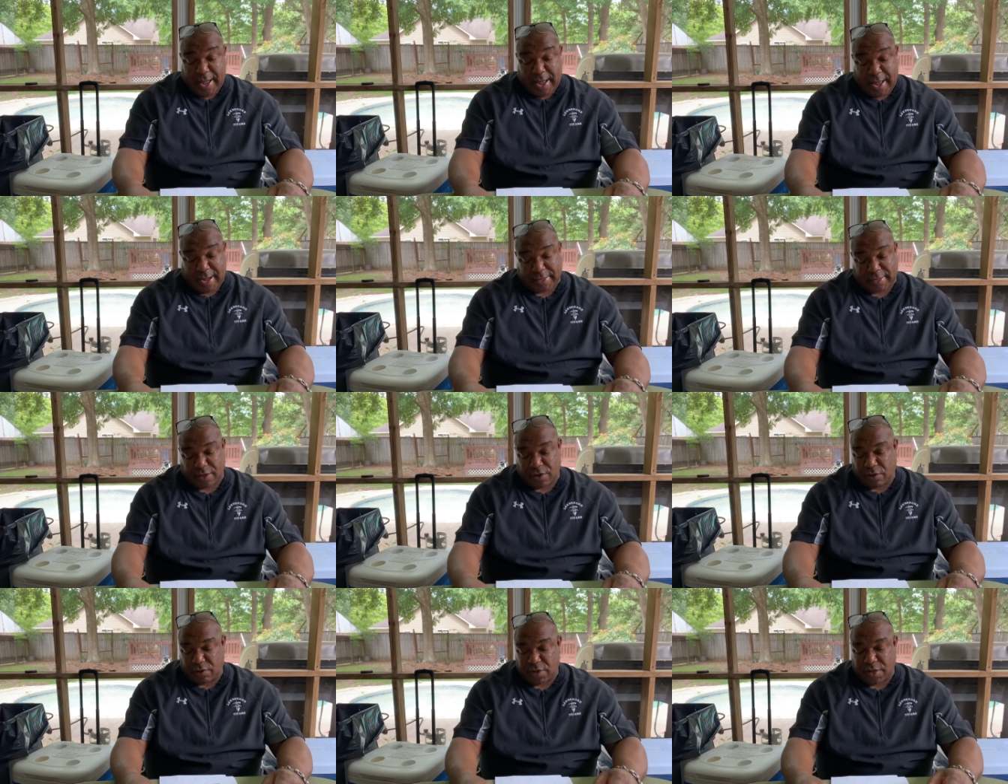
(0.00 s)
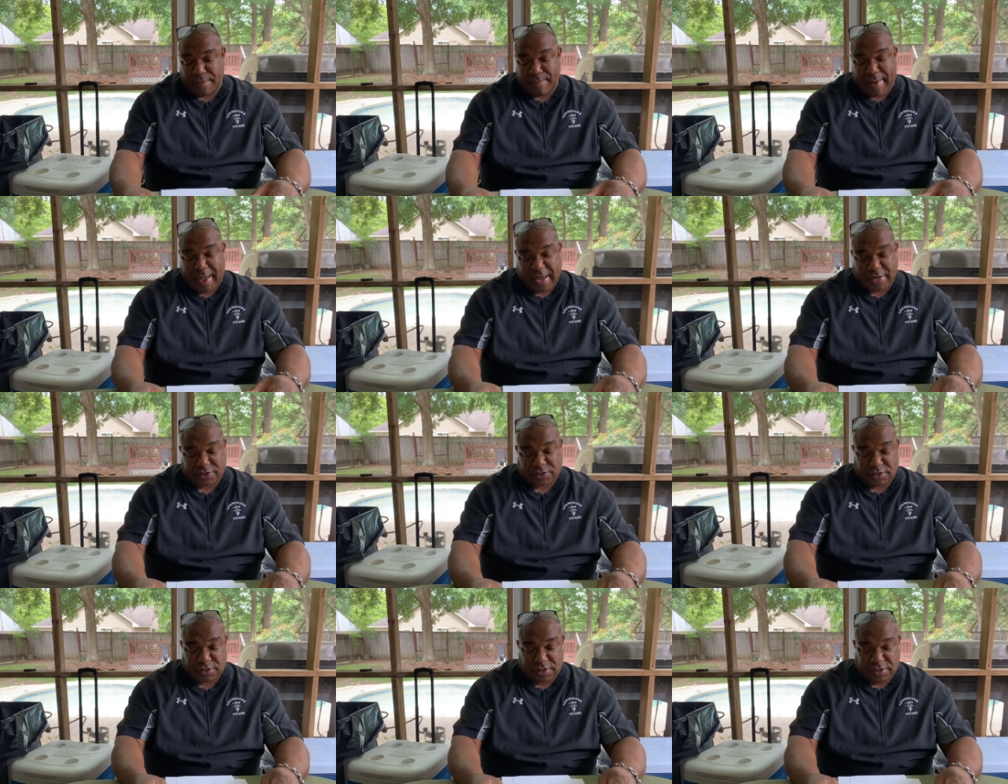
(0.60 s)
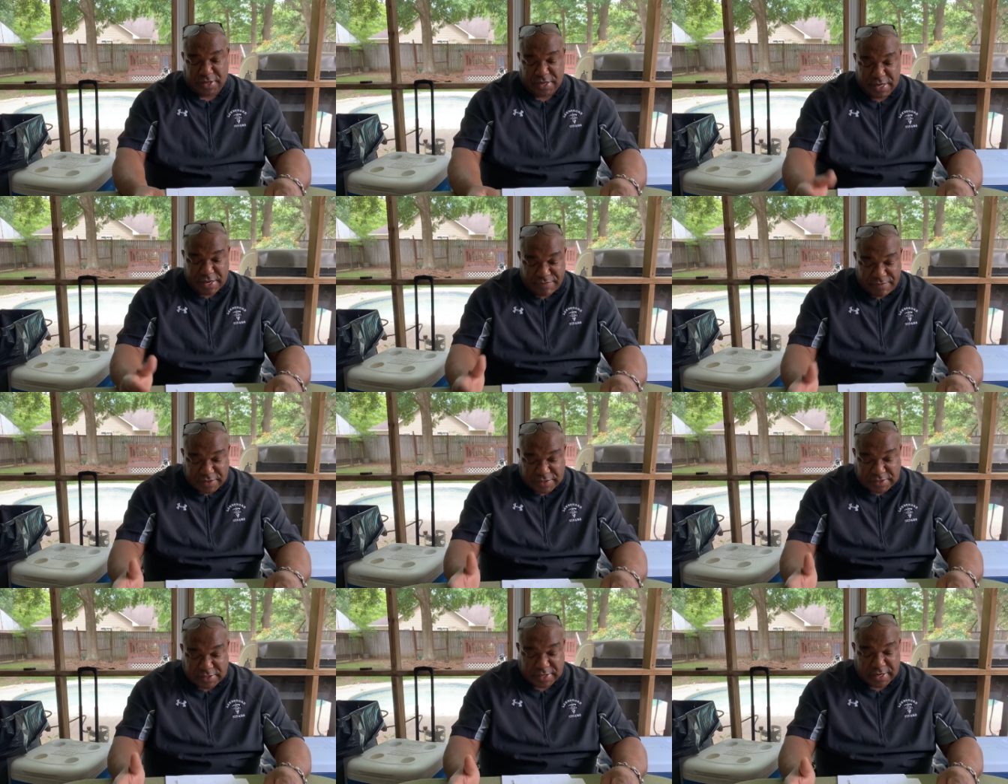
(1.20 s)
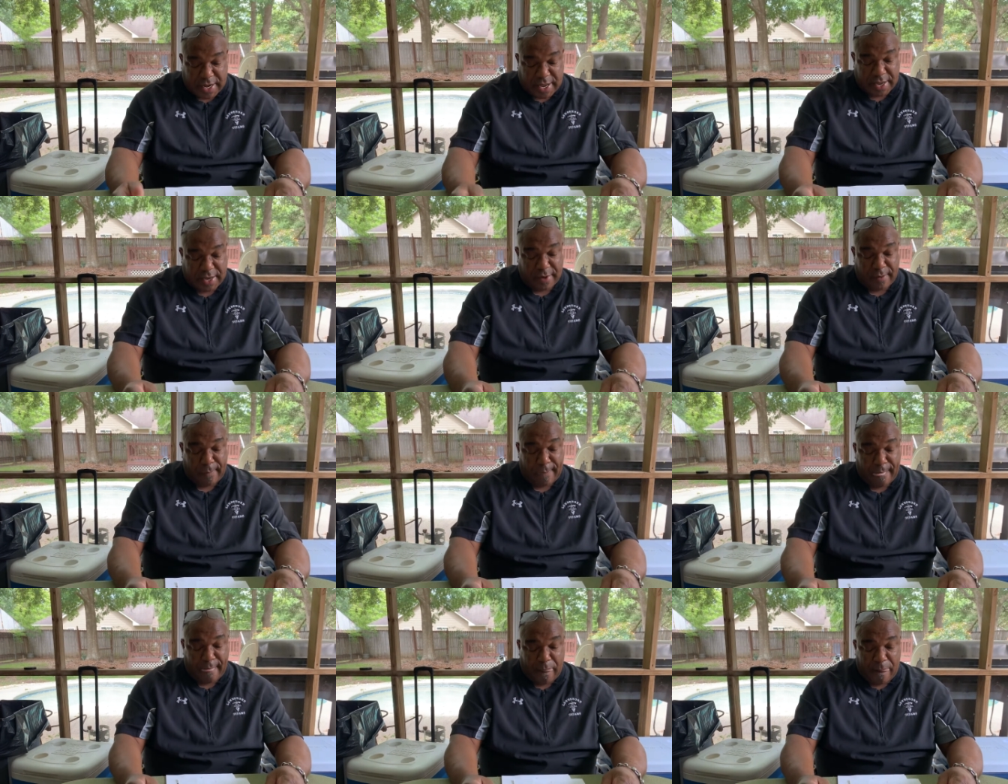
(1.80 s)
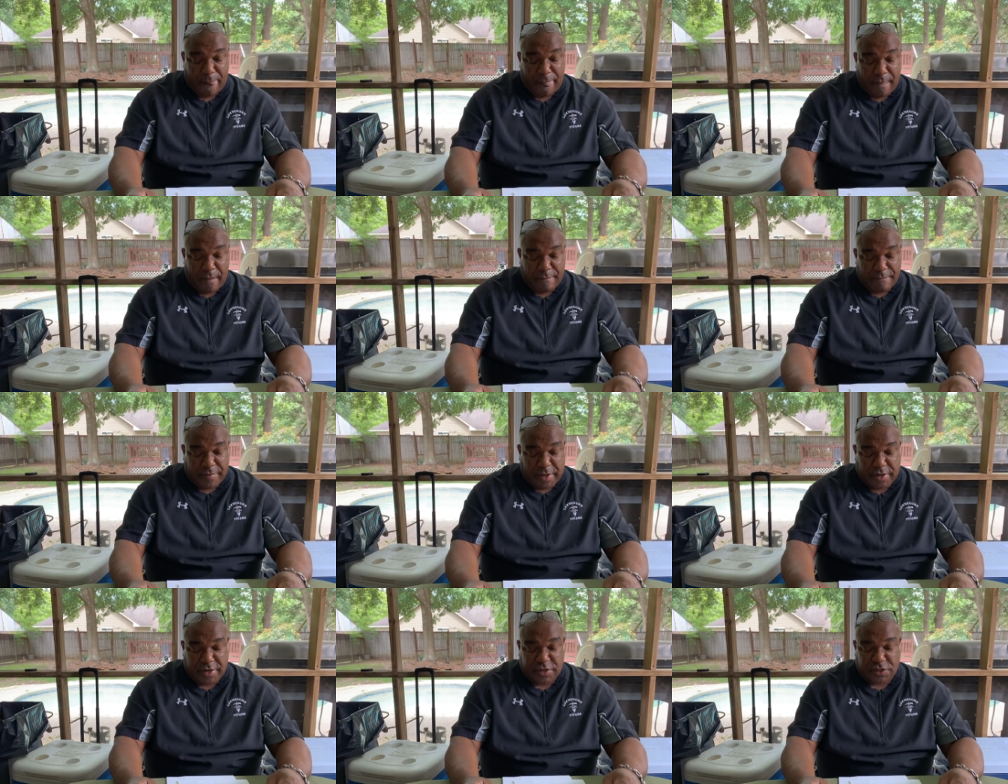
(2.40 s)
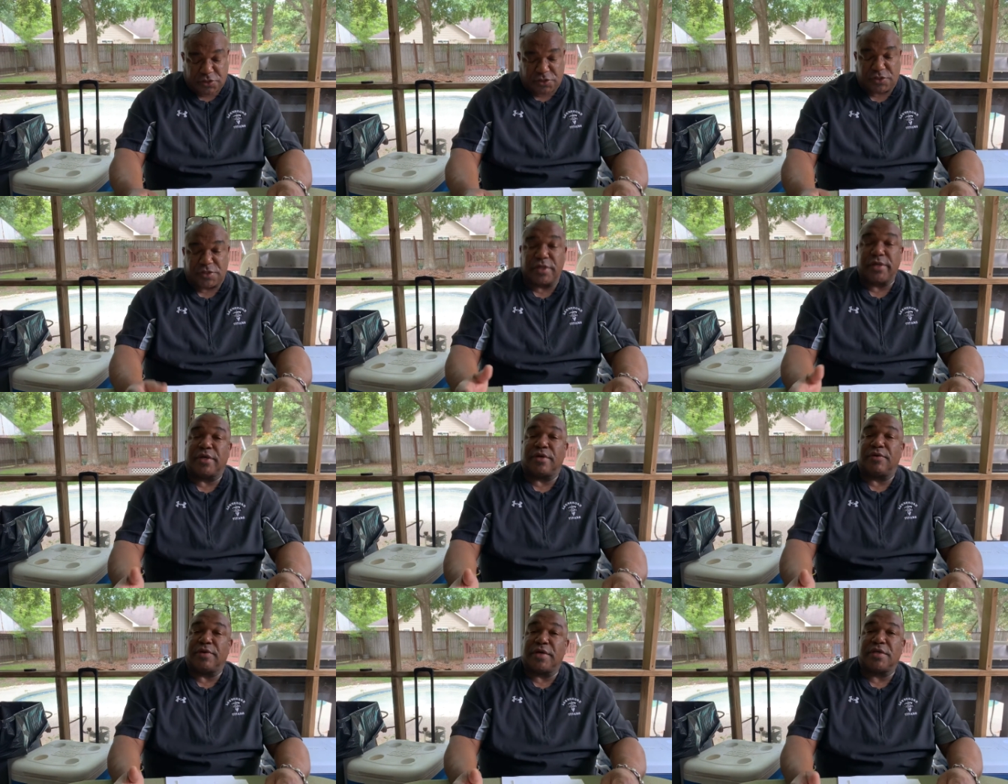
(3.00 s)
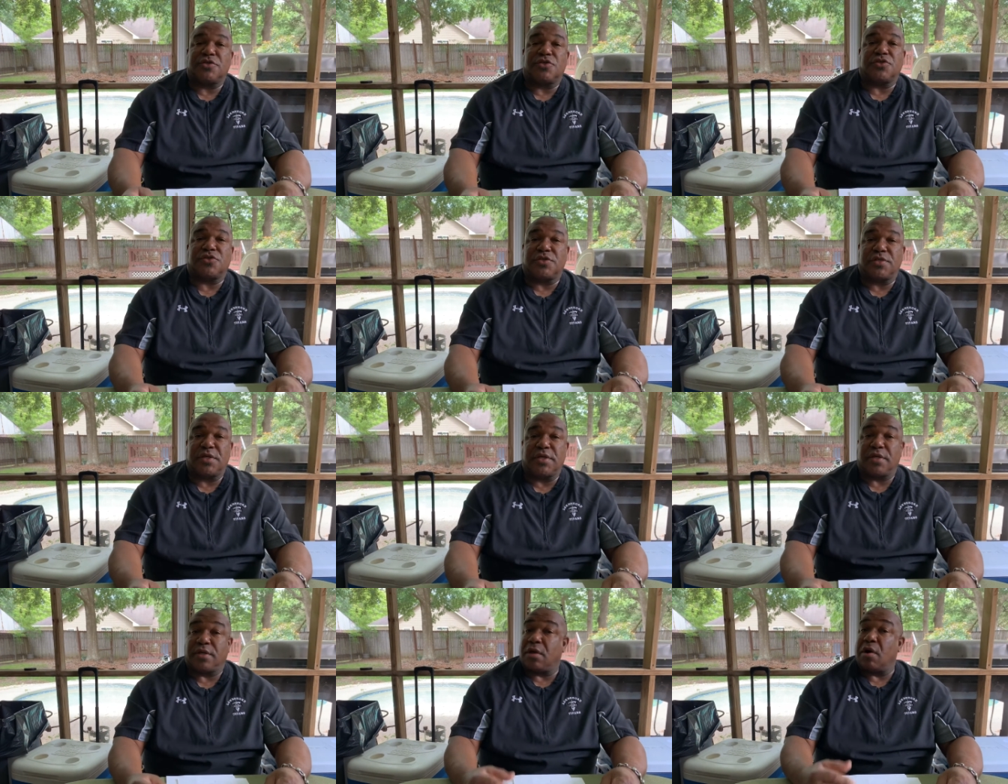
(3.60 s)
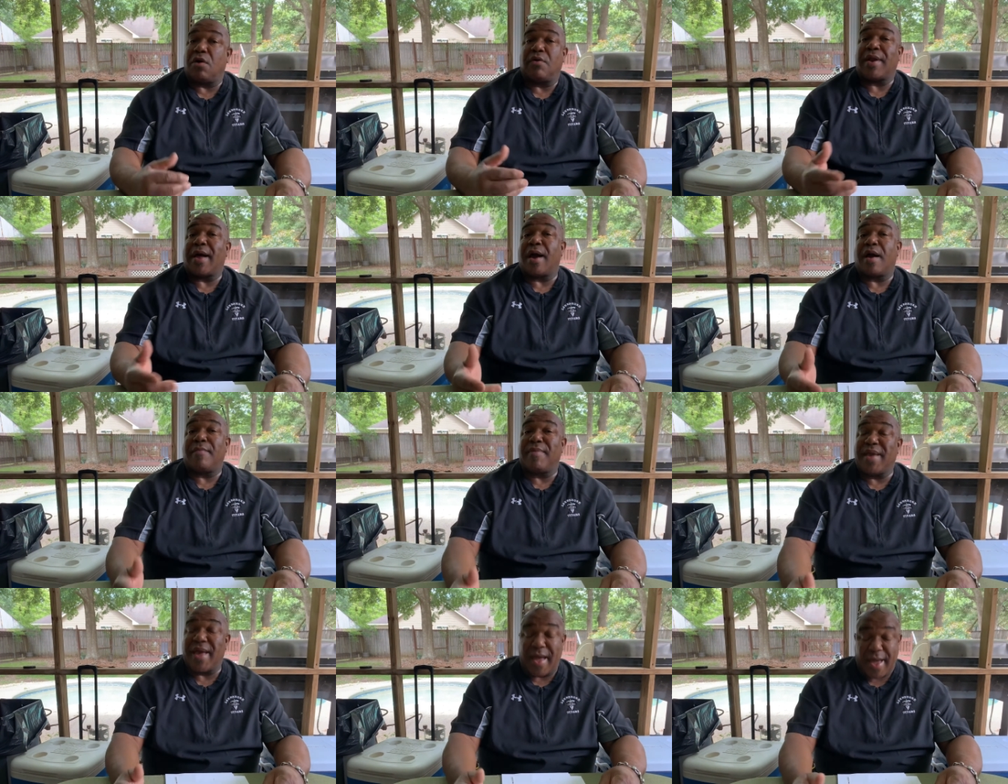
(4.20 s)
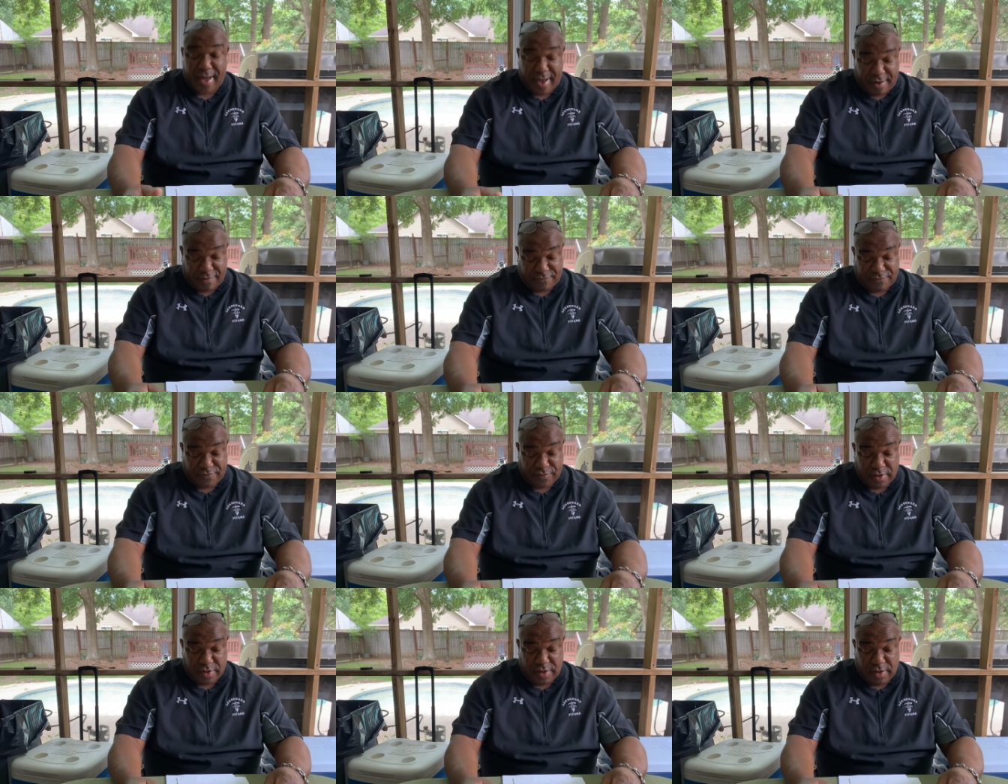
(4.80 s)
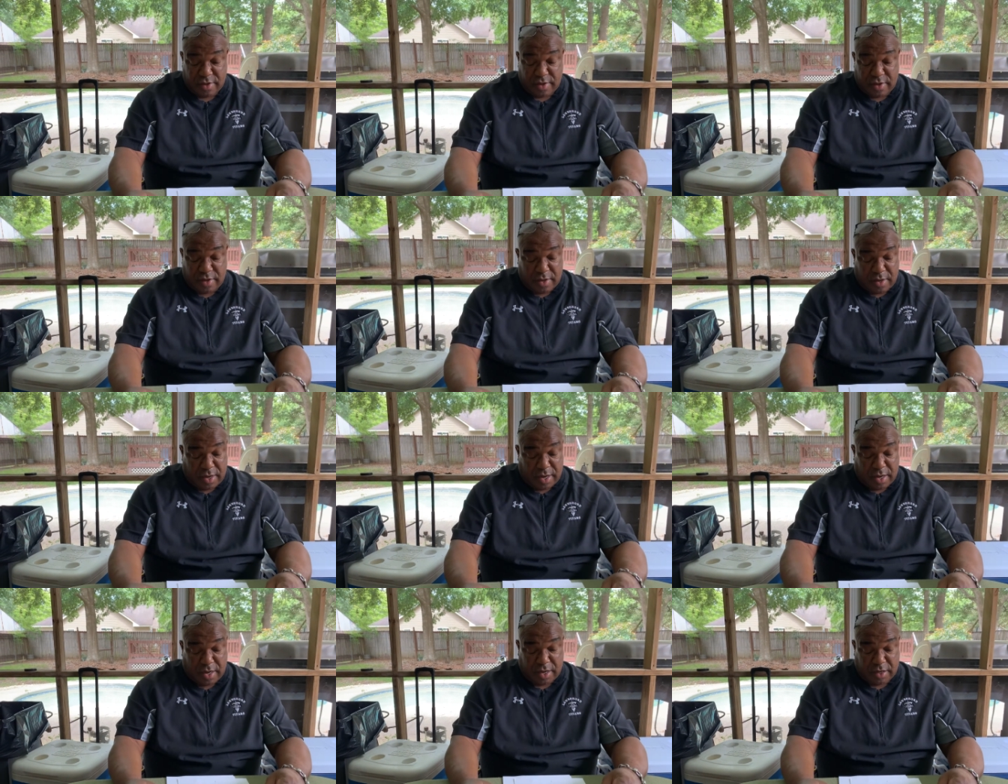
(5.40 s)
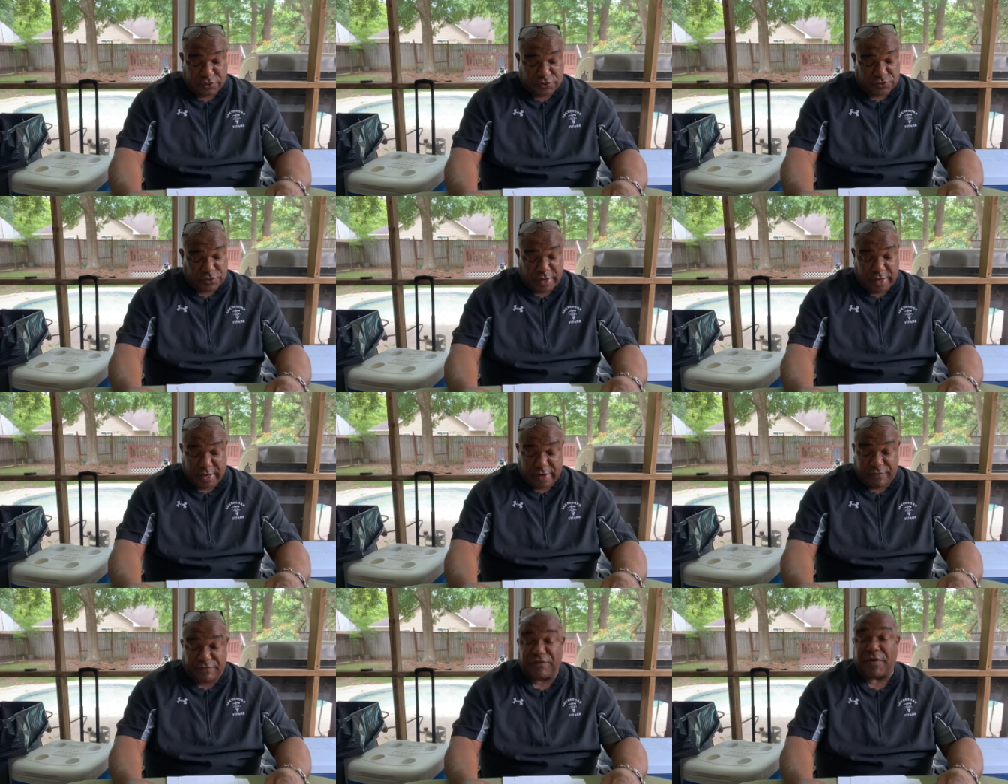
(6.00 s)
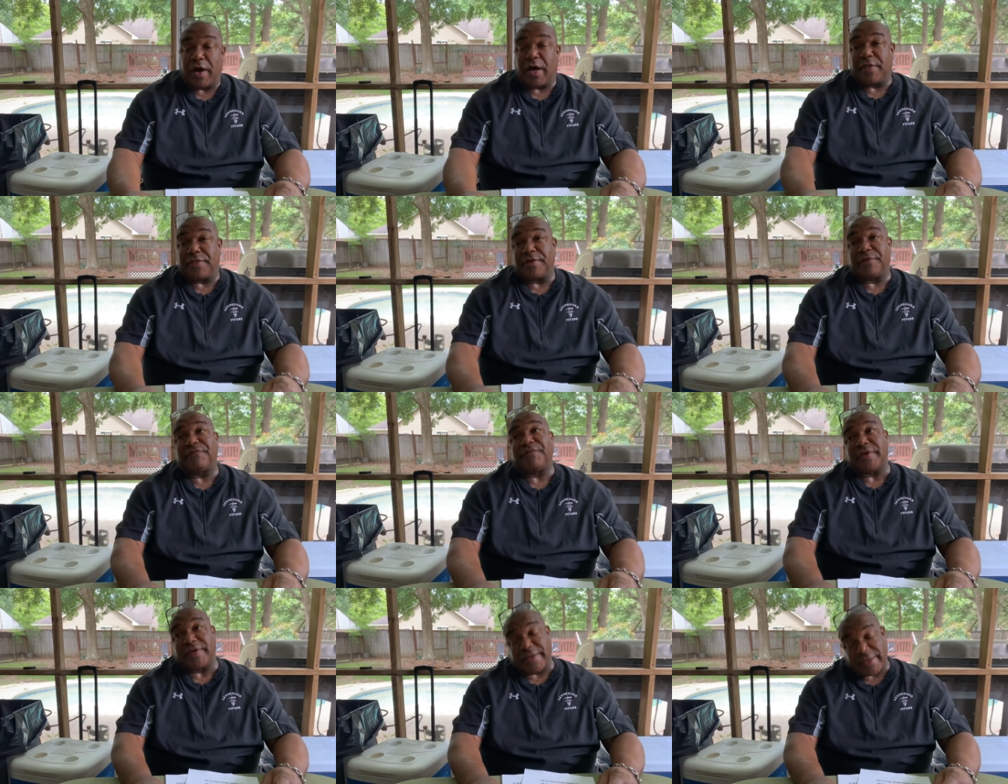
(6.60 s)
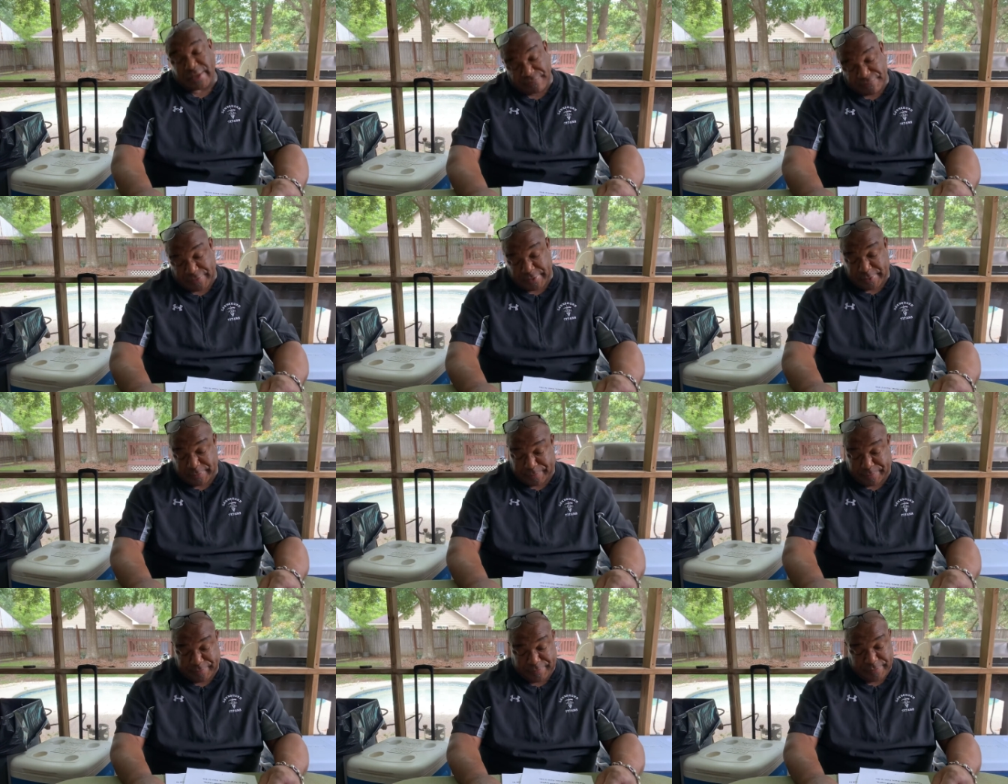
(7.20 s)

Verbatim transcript: I can only imagine, even today, that he's still interceding on our behalf, uh, saying, Father, forgive them,